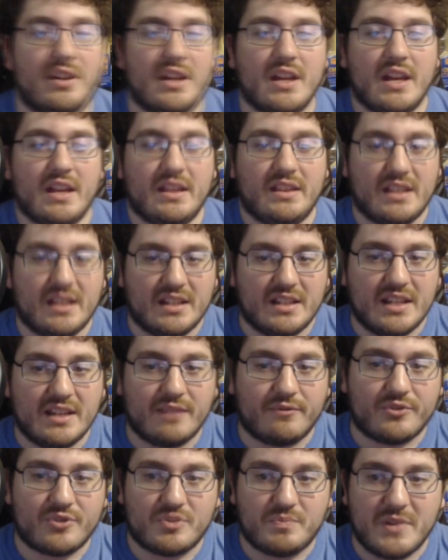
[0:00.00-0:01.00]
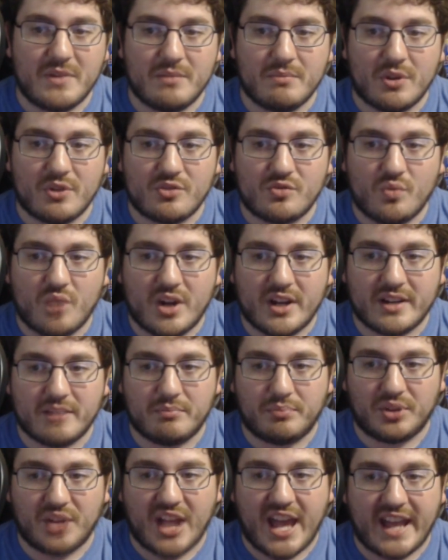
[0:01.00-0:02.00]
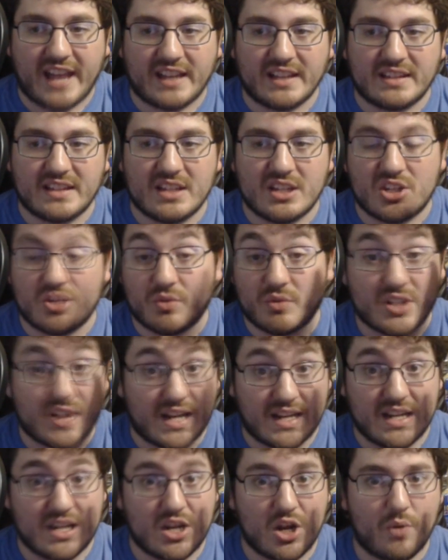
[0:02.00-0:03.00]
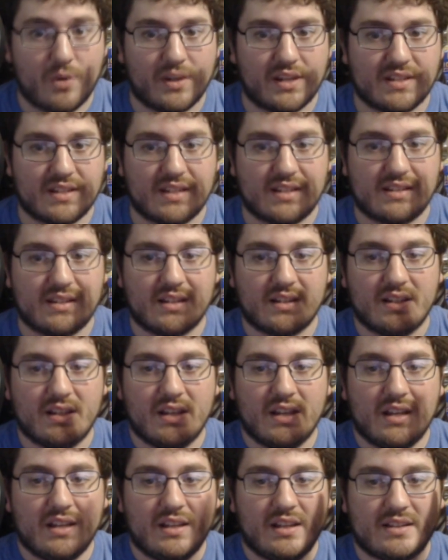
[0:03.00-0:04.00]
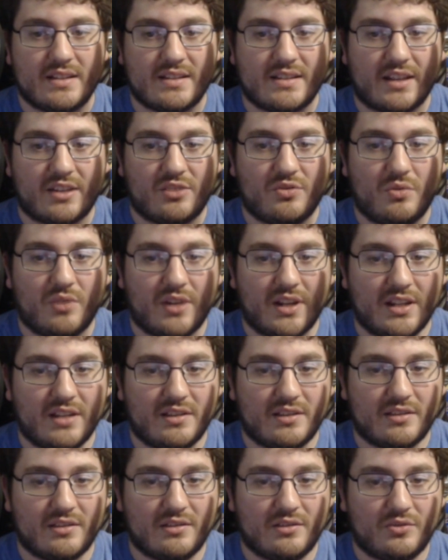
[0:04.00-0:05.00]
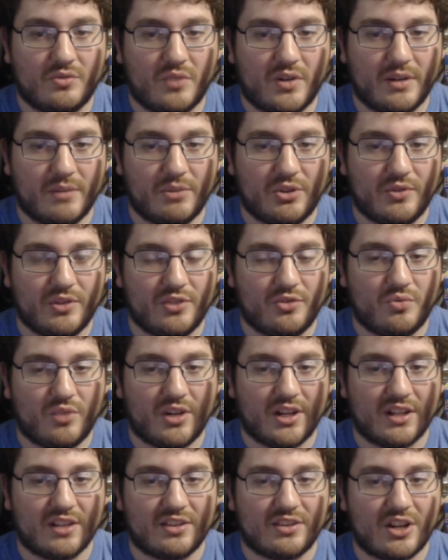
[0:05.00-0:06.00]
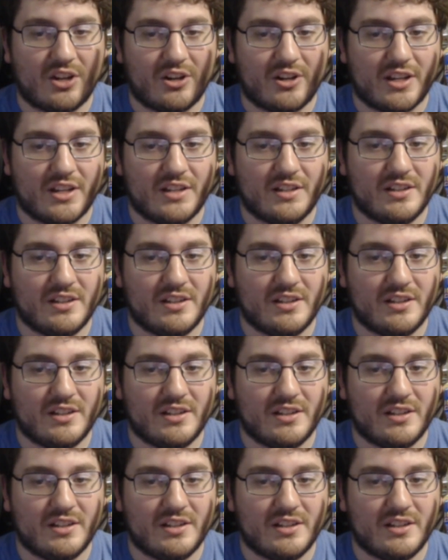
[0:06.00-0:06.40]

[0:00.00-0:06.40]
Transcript: The Need for Speed Most Wanted Black Edition, which I didn't know existed. This is like between 20 and $30.